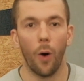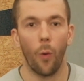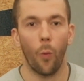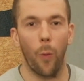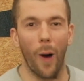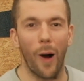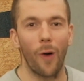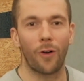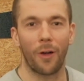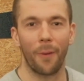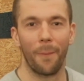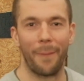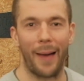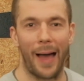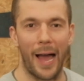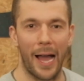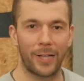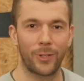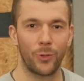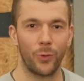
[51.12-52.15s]
Welcome
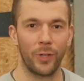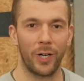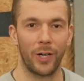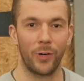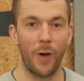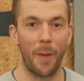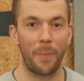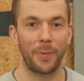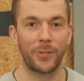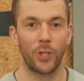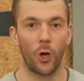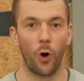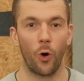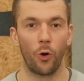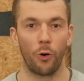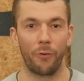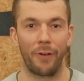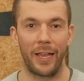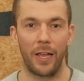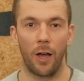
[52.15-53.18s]
back to another
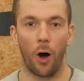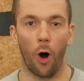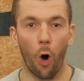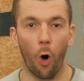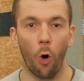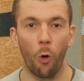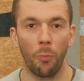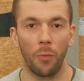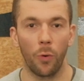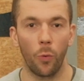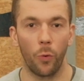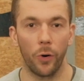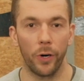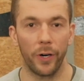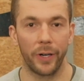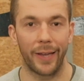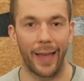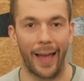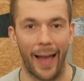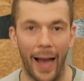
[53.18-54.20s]
episode of a home
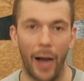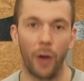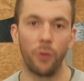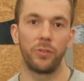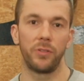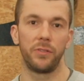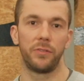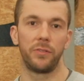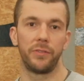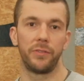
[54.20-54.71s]
workout.